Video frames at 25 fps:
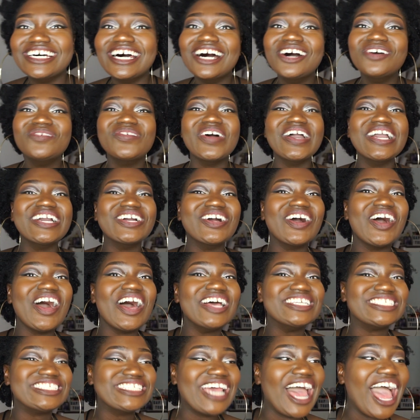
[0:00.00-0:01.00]
oh my
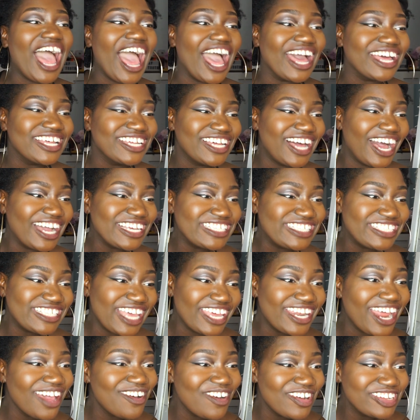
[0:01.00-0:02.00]
gosh, I
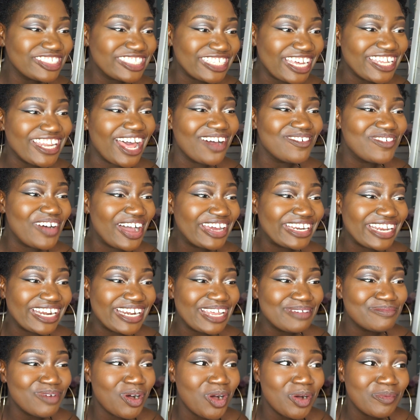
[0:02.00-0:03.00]
said I won't say that word
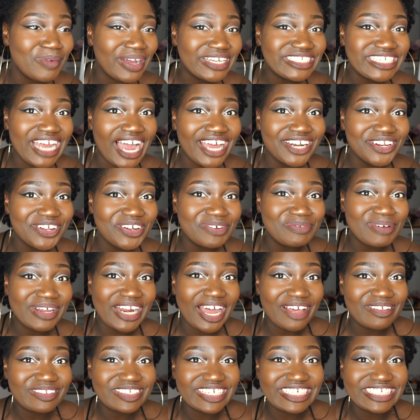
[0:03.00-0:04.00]
anymore on my channel, but
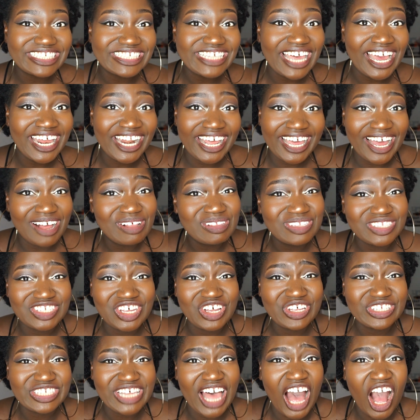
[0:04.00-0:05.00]
I just said it, I'm
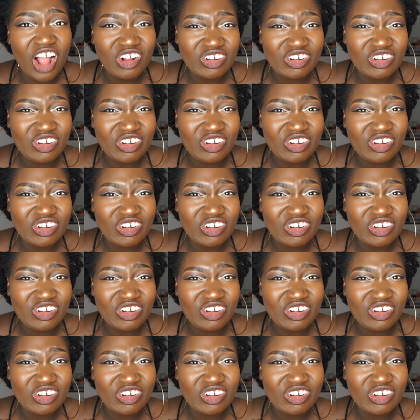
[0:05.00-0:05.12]
so